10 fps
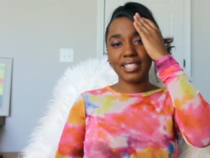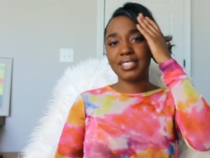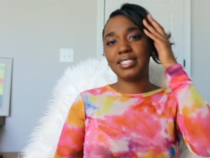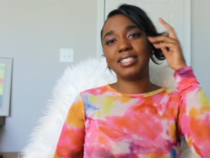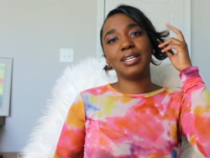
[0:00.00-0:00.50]

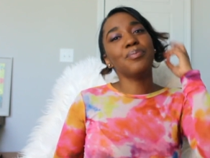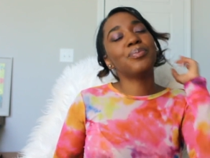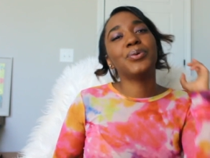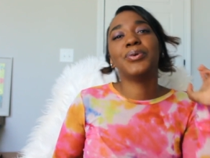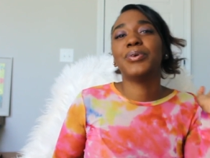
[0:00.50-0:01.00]
it's
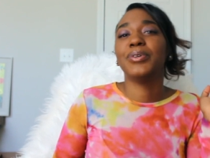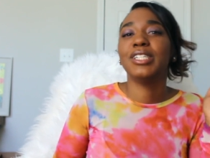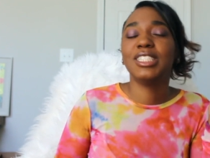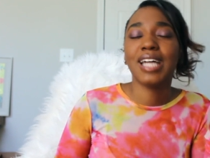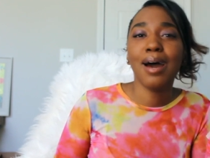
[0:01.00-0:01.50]

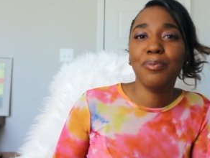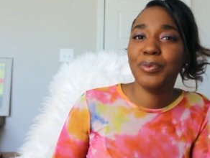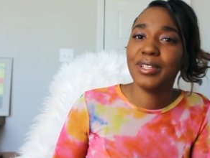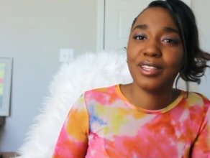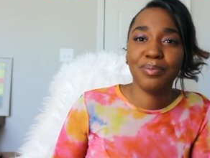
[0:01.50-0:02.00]
simple
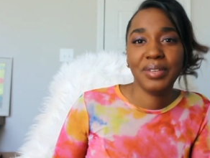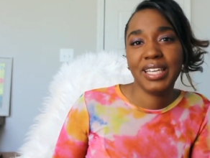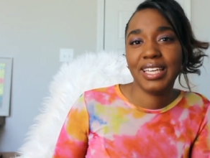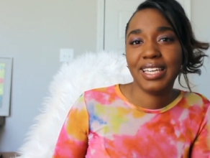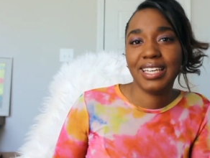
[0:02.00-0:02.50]
shop with
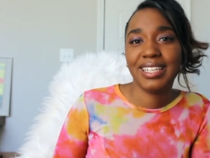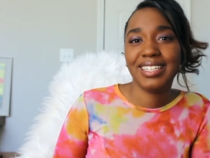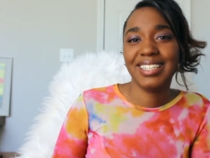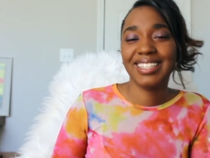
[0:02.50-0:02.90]
me